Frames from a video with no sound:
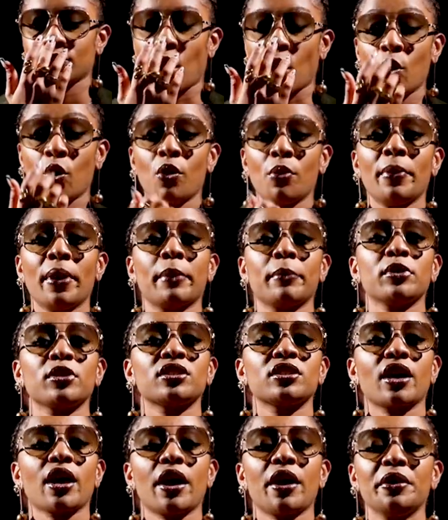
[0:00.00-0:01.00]
Oh, my
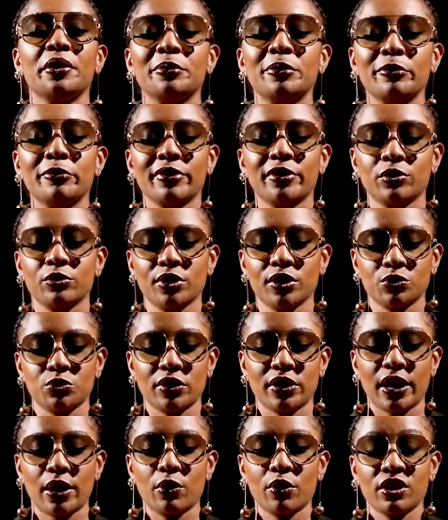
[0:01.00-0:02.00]
most scary moment was
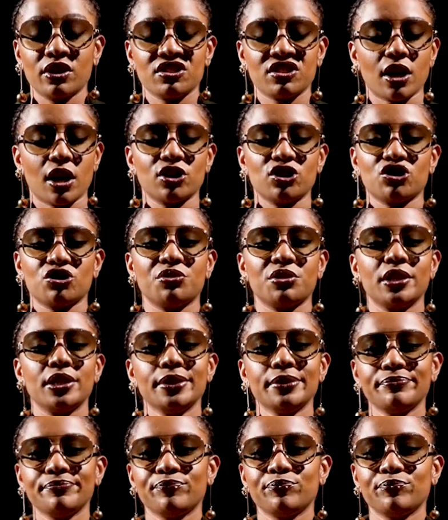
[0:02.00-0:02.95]
when I got a surgery.